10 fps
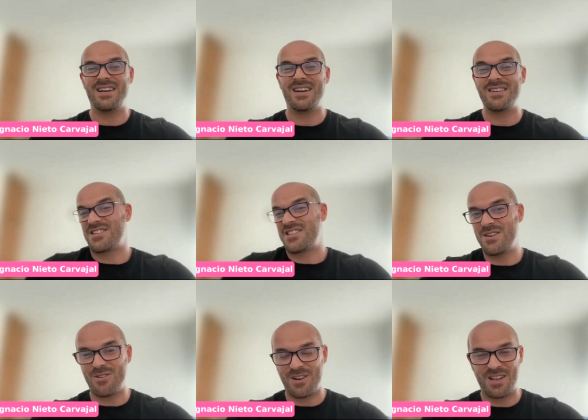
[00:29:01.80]
she
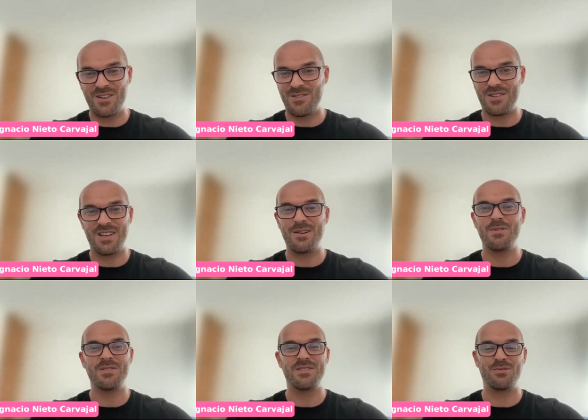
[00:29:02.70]
or he or they
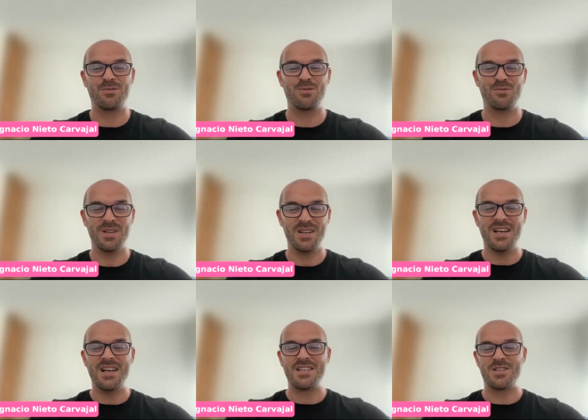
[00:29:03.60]
want to do.
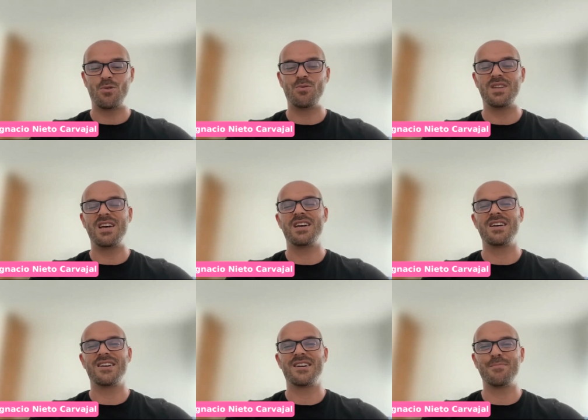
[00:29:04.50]
So
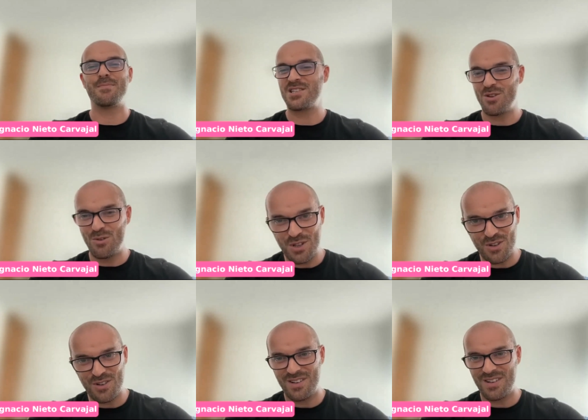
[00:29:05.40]
the best
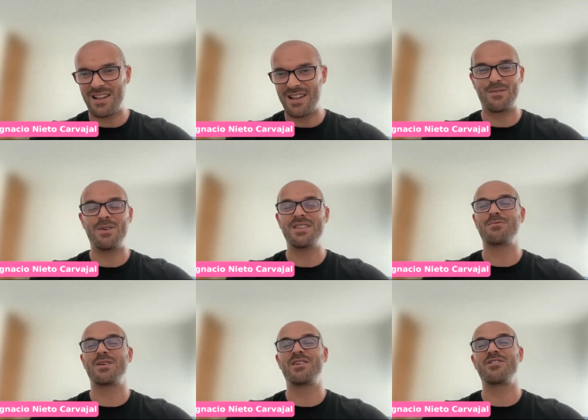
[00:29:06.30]
solution, the one that
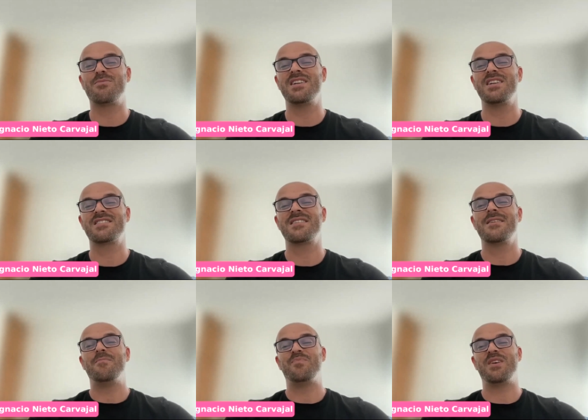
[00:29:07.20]
we recommend, is
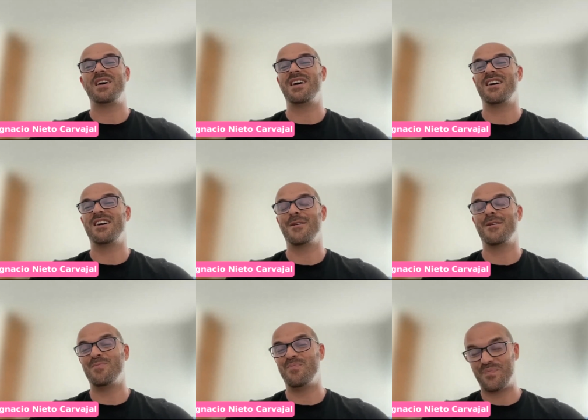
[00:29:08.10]

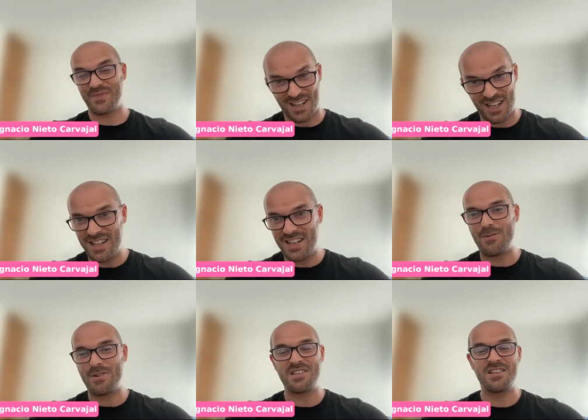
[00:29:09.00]
getting
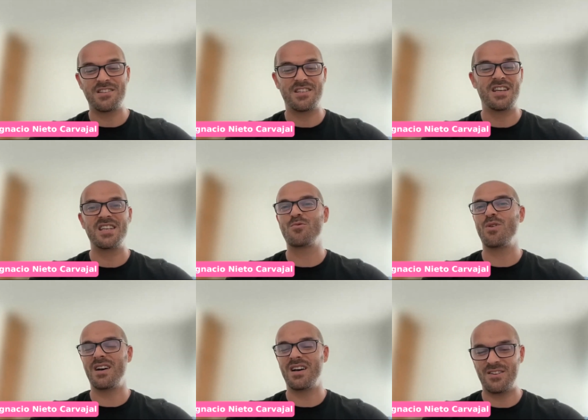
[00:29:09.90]
e-residency. It's
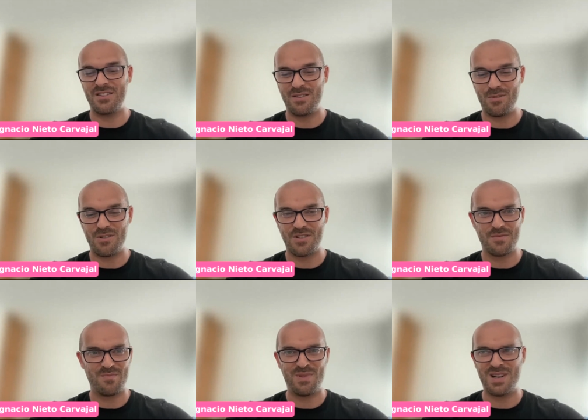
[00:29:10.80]
100 euros
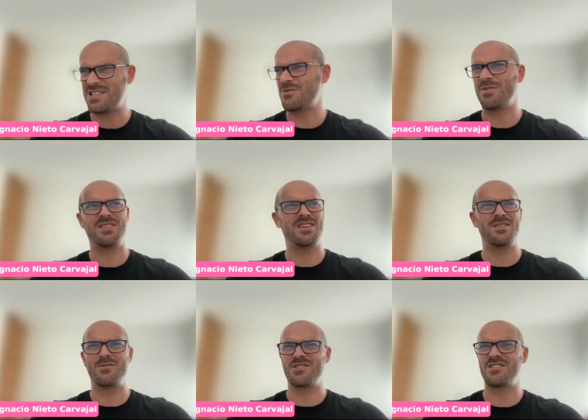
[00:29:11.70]
plus 20
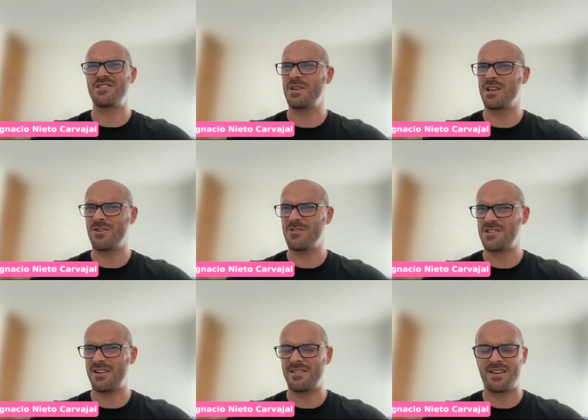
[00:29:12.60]
euros in shipping cost,
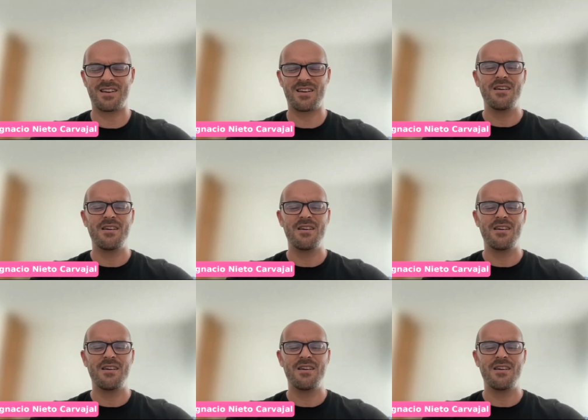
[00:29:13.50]
I think.